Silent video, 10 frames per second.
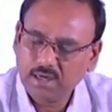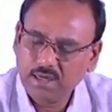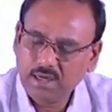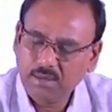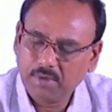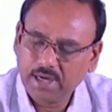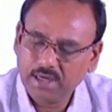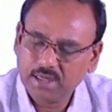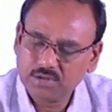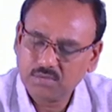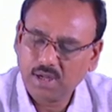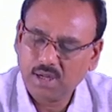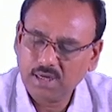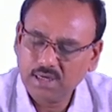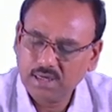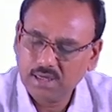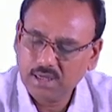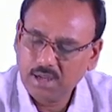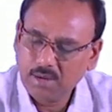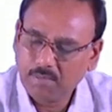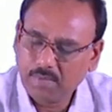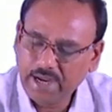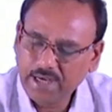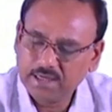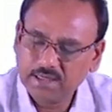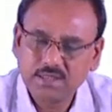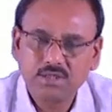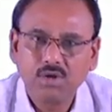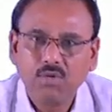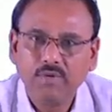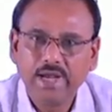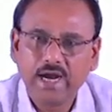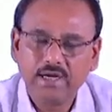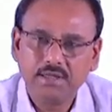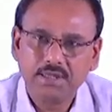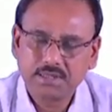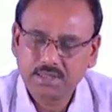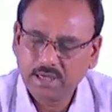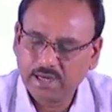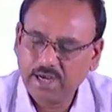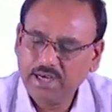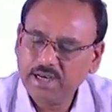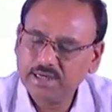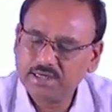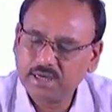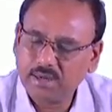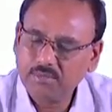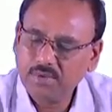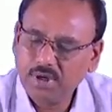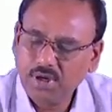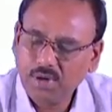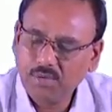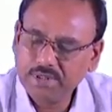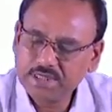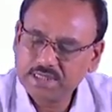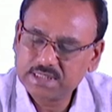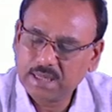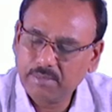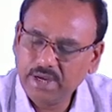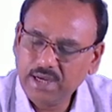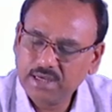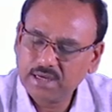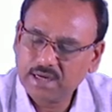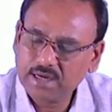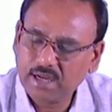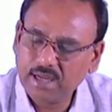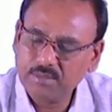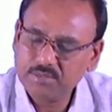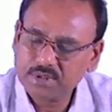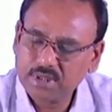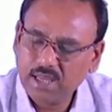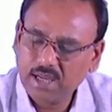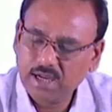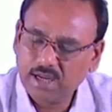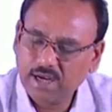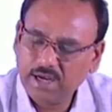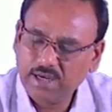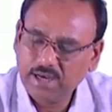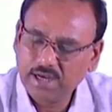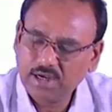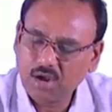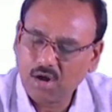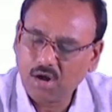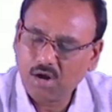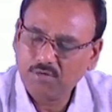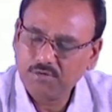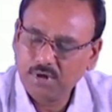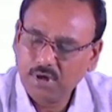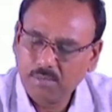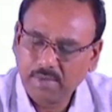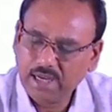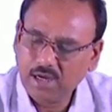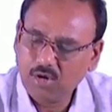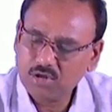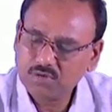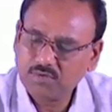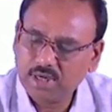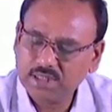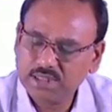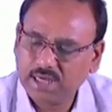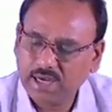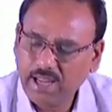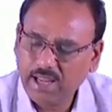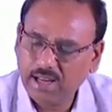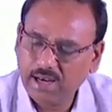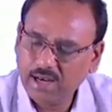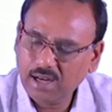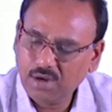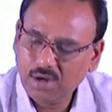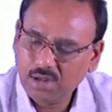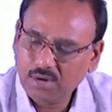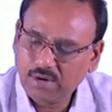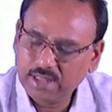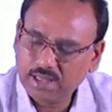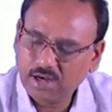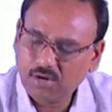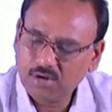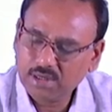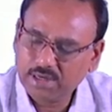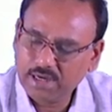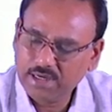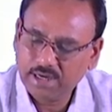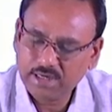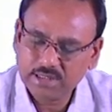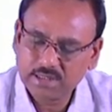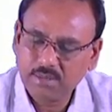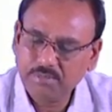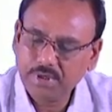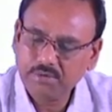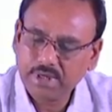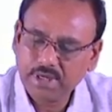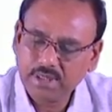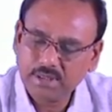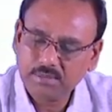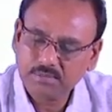t minus 1 minus we had this gradient term which is some eta times gradient of my loss function L where the gradient is computed